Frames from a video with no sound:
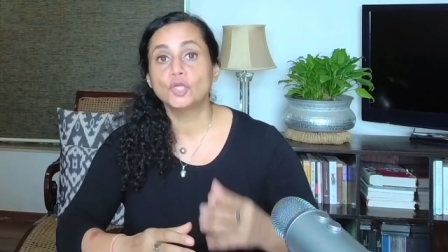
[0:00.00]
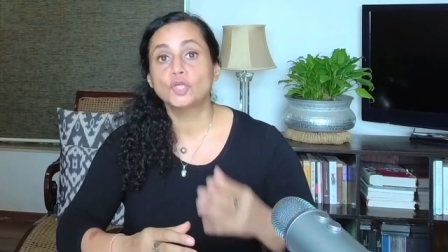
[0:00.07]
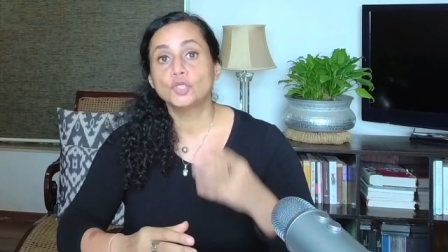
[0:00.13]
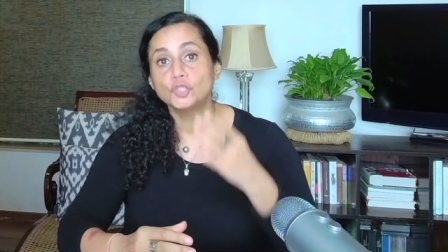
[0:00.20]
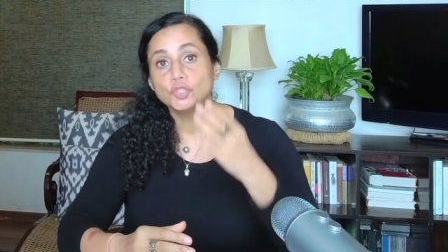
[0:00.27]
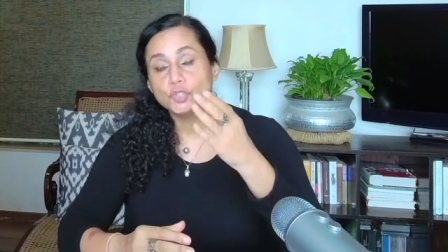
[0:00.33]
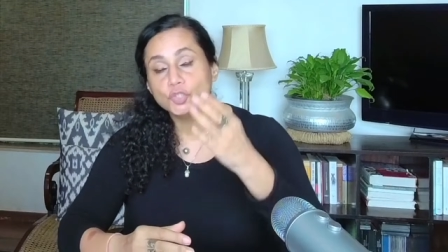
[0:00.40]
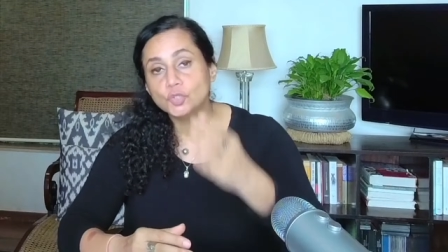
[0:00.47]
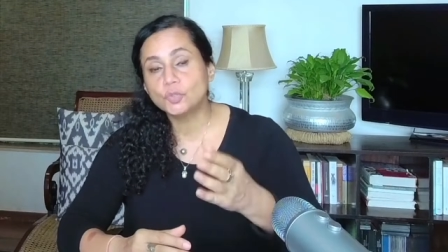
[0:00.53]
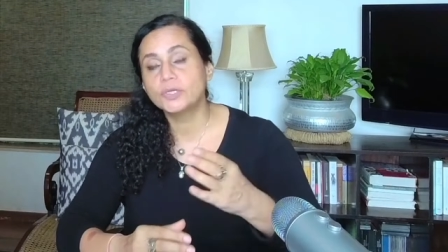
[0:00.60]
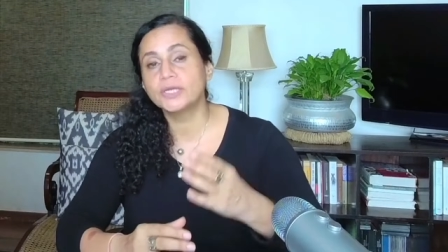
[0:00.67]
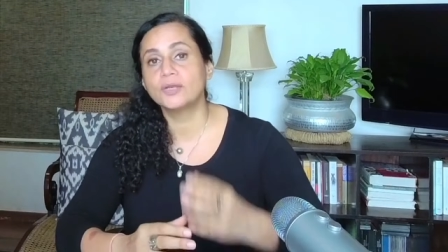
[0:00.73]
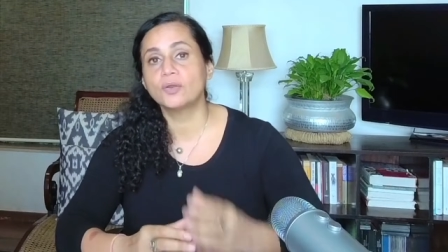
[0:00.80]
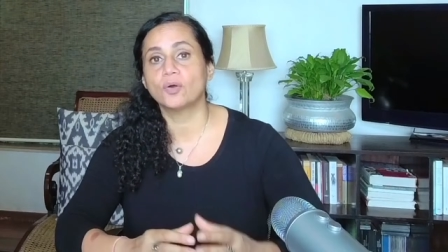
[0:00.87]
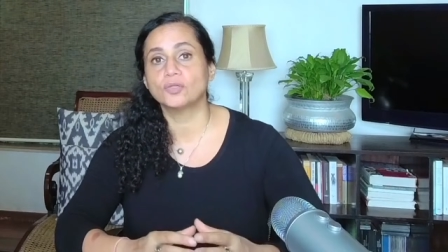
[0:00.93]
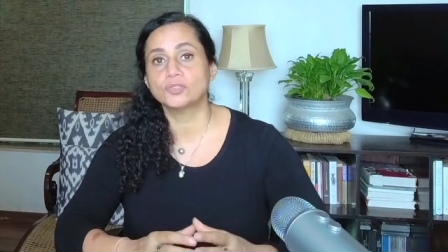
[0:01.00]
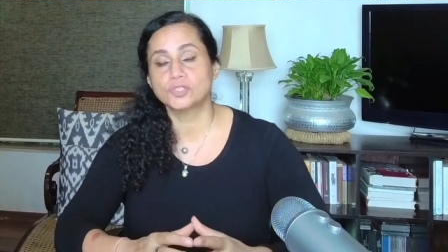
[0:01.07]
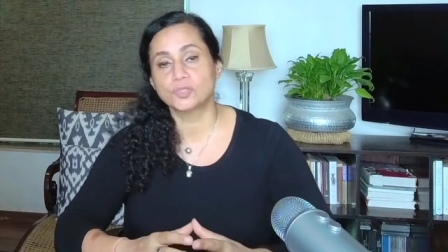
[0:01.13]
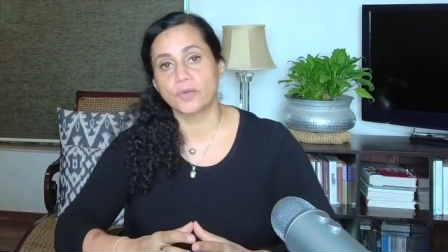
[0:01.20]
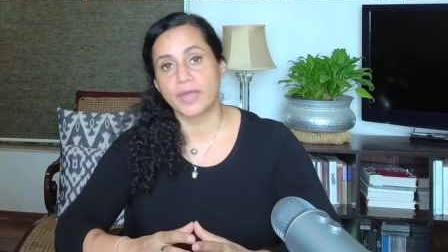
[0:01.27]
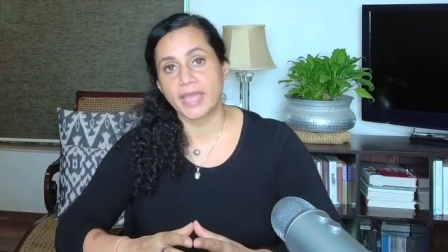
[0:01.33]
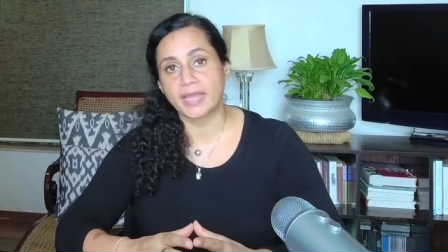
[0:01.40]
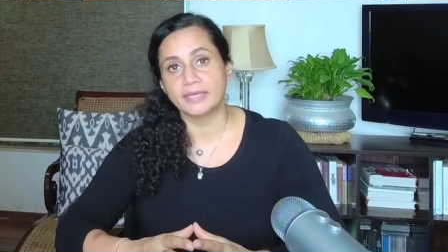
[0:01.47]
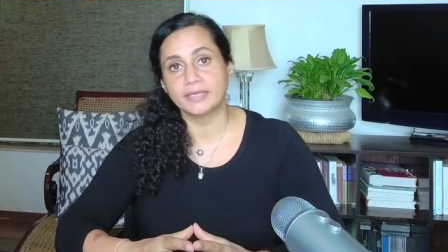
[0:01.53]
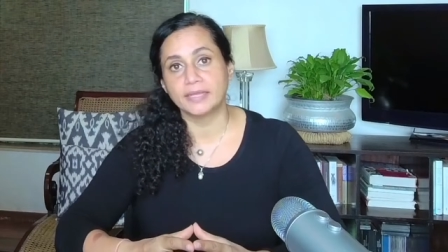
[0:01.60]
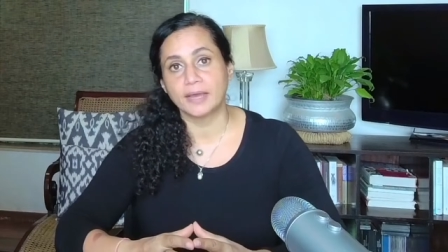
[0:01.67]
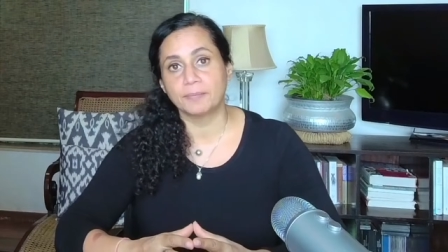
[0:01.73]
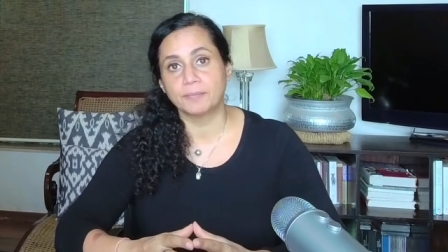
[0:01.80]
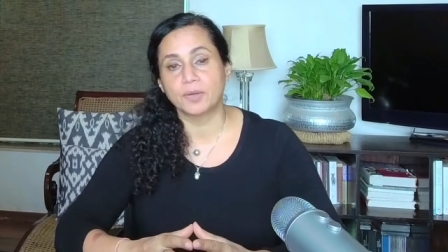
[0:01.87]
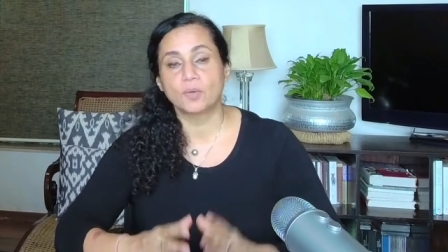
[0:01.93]
you can also end up
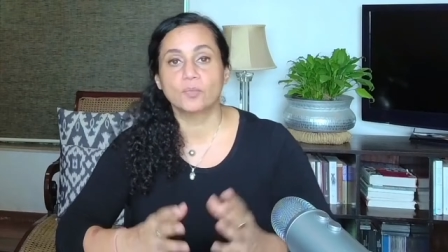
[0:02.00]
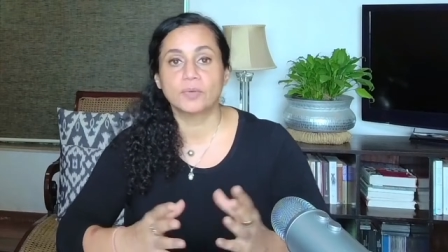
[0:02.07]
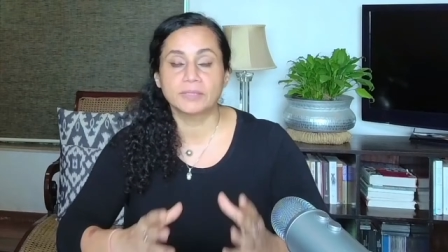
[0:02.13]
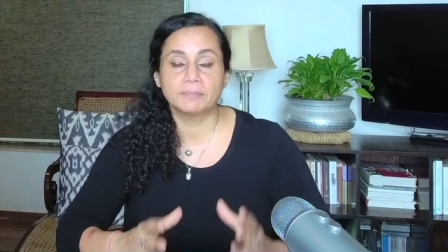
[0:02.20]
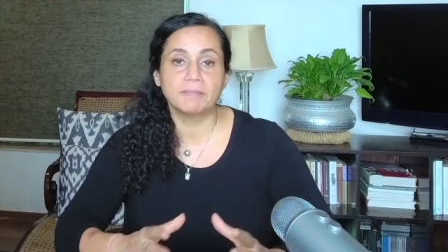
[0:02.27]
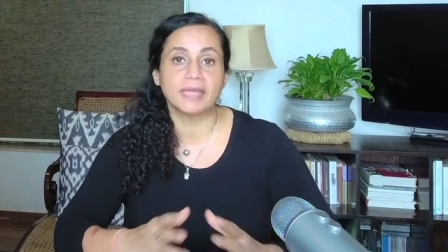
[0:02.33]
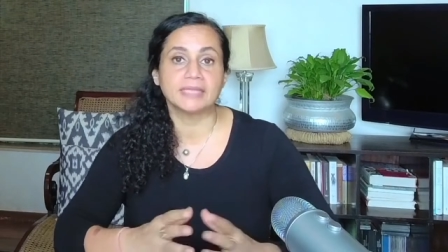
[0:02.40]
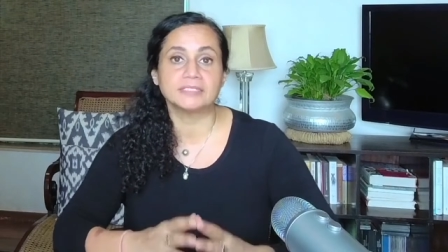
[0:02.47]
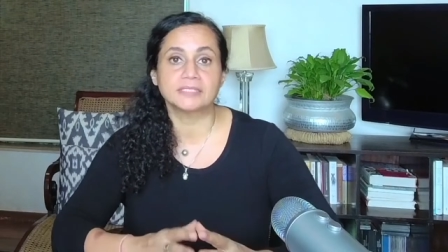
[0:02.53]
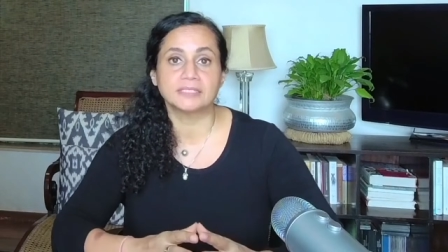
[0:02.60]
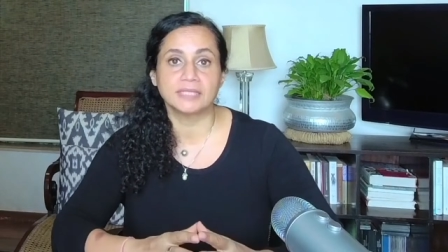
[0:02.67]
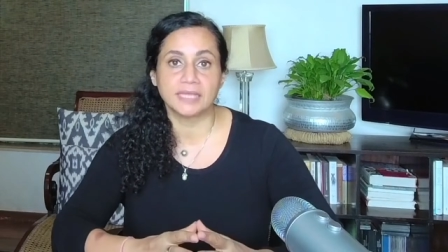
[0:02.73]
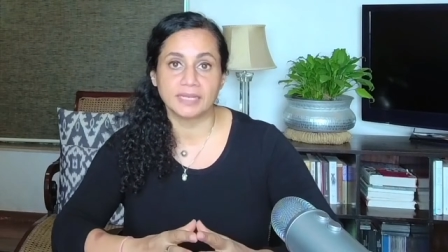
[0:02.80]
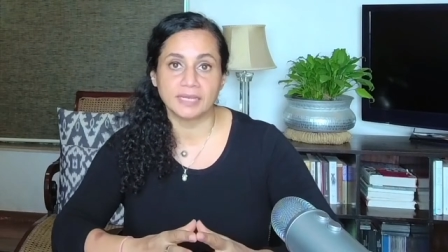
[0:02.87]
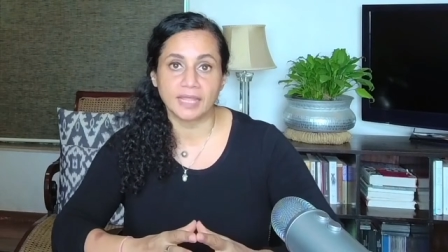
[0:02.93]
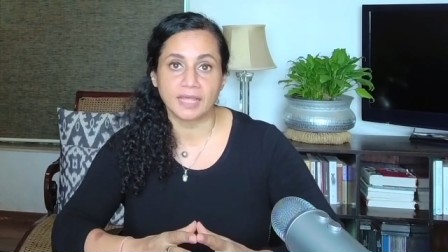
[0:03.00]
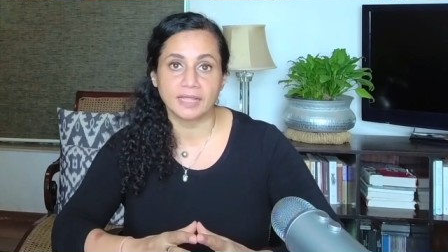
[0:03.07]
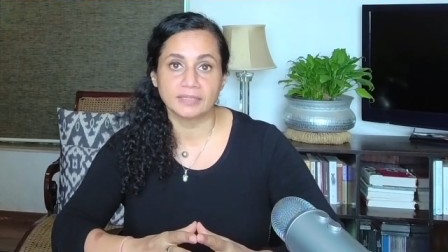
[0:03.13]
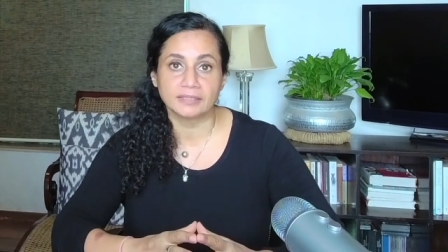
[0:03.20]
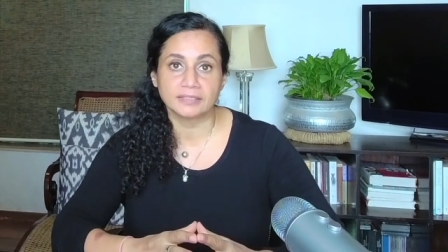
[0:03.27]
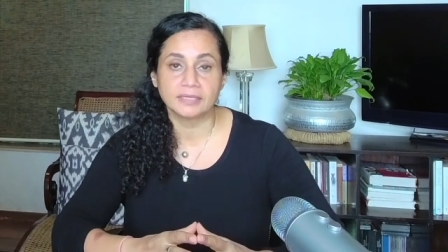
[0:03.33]
with mental ill health.